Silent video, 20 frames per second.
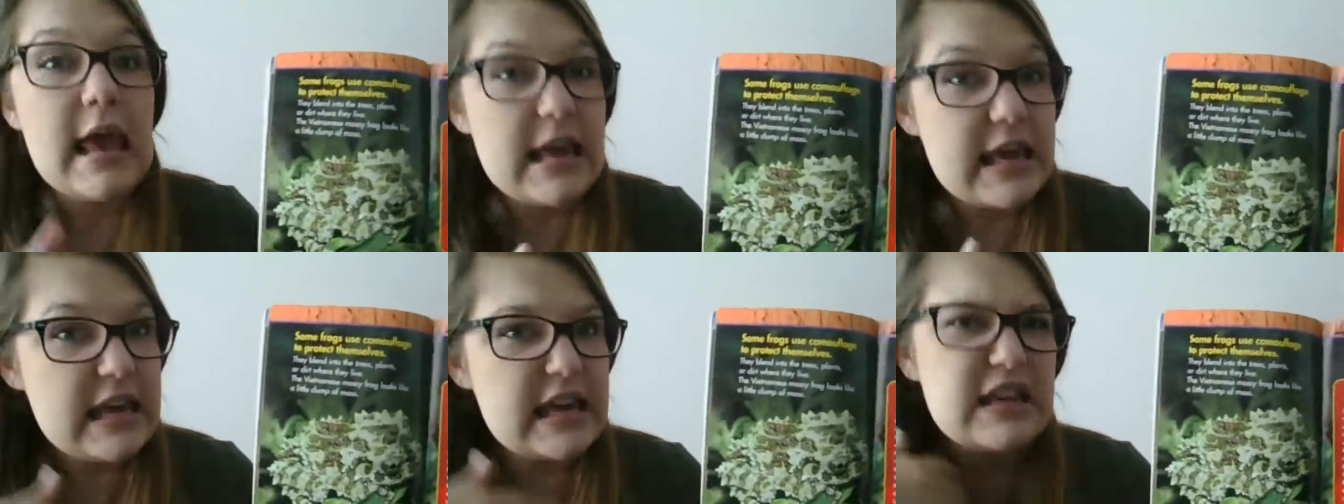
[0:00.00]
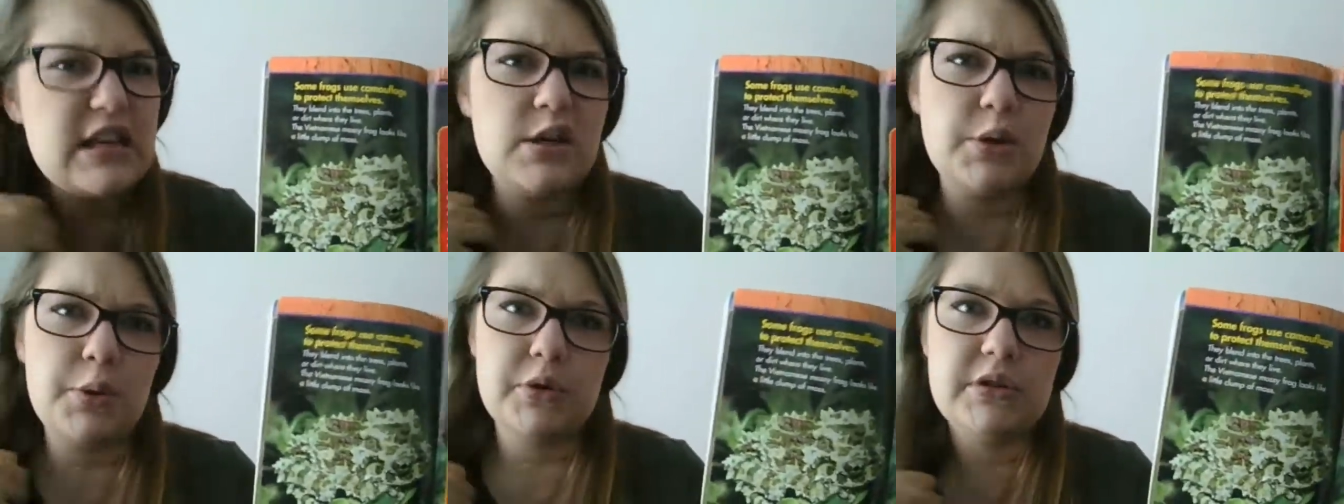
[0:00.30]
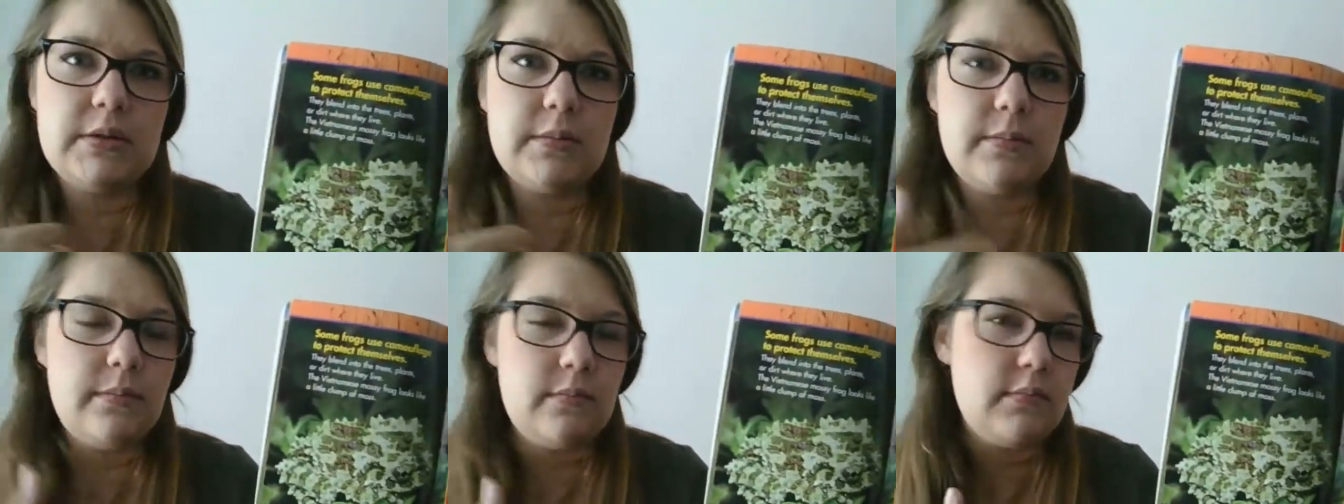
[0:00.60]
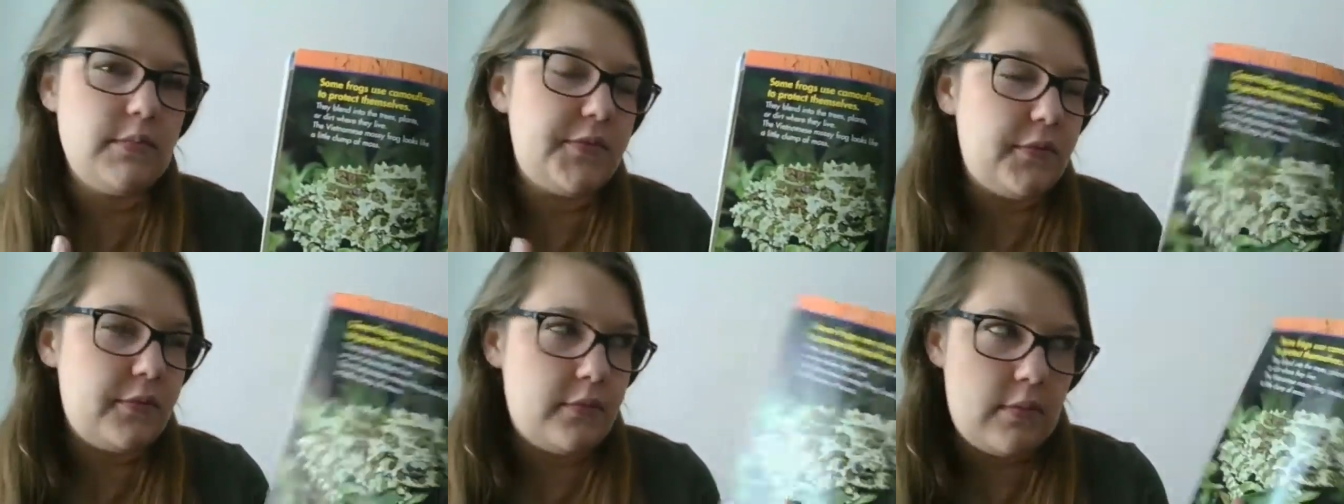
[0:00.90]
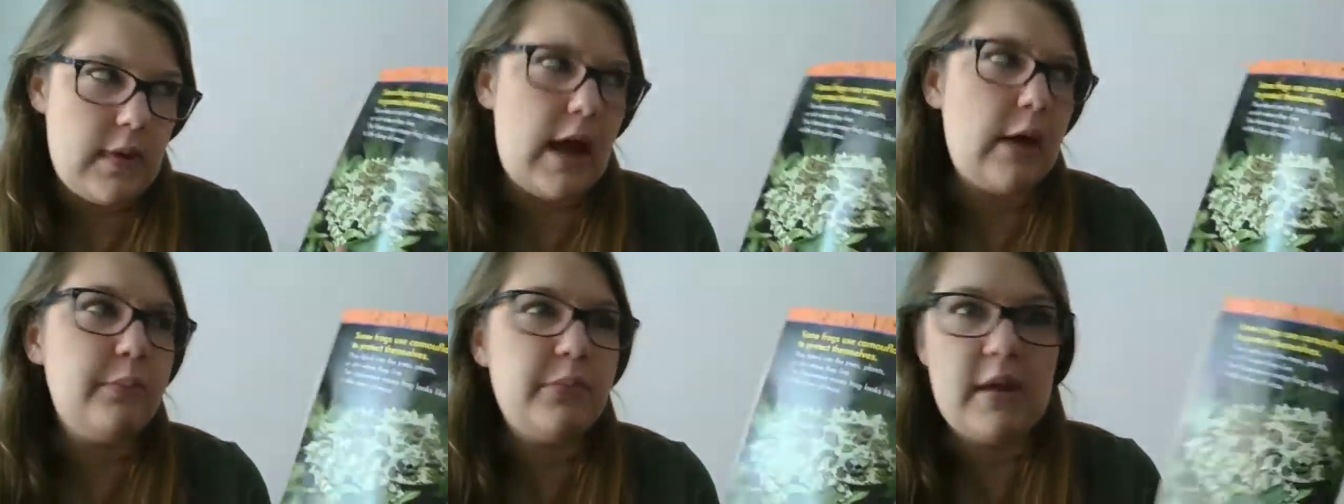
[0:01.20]
eaten or to
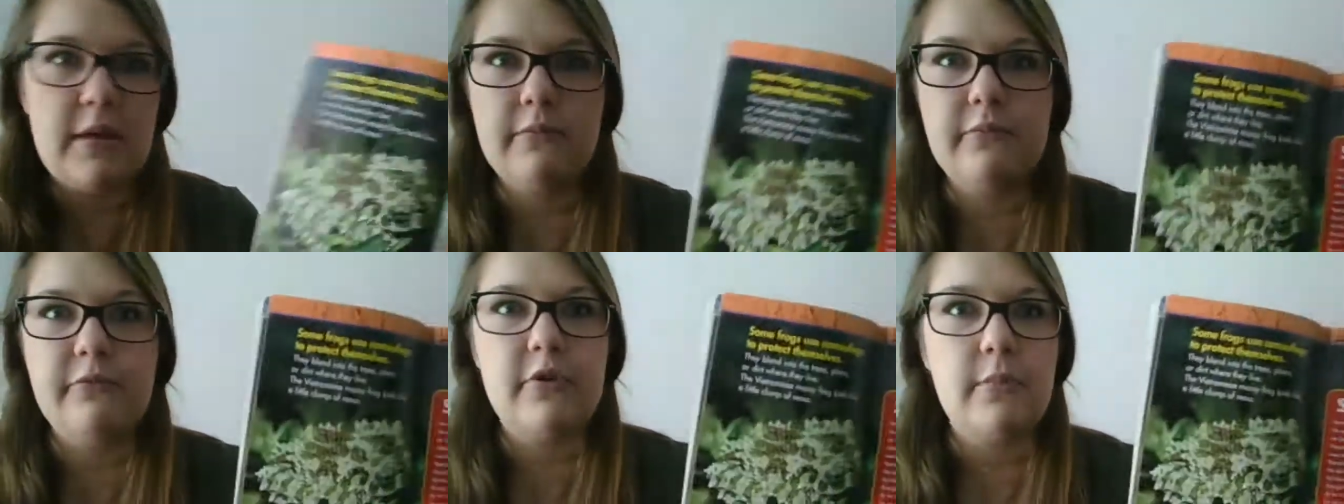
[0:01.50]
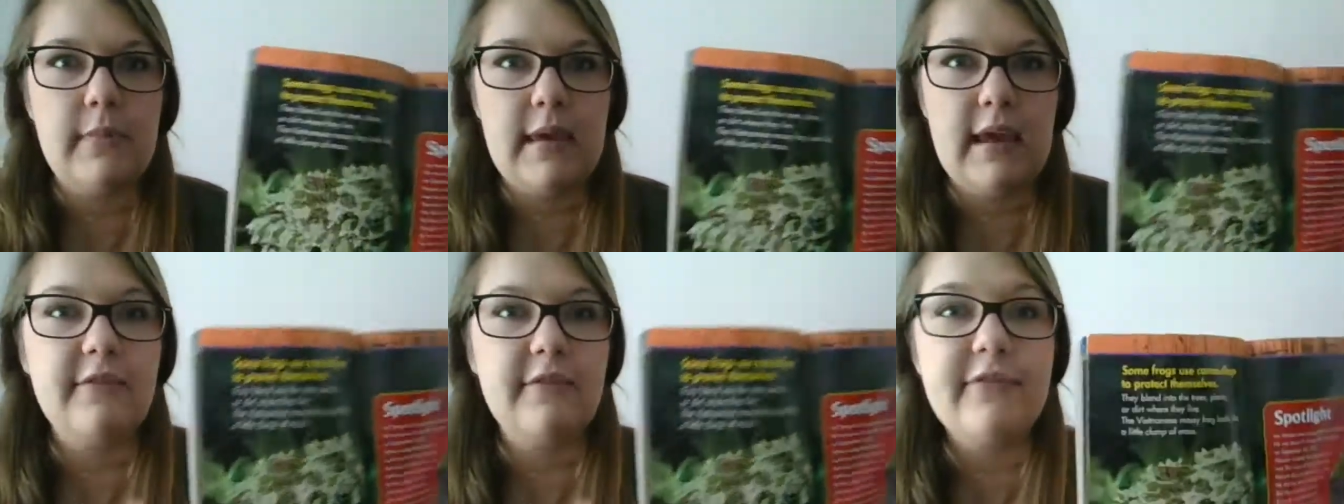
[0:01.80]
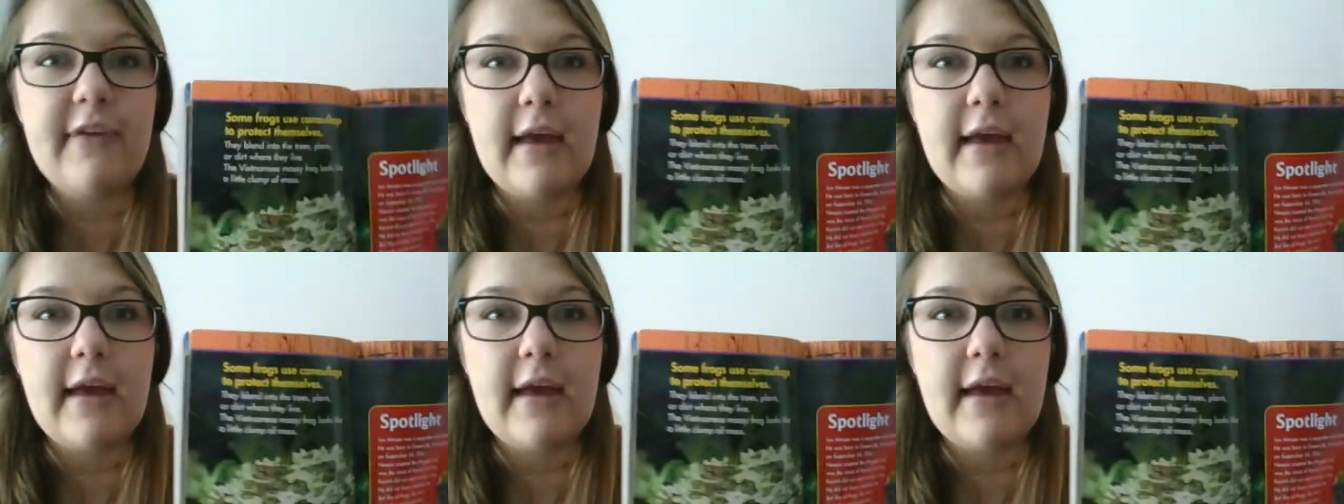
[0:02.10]
help them from being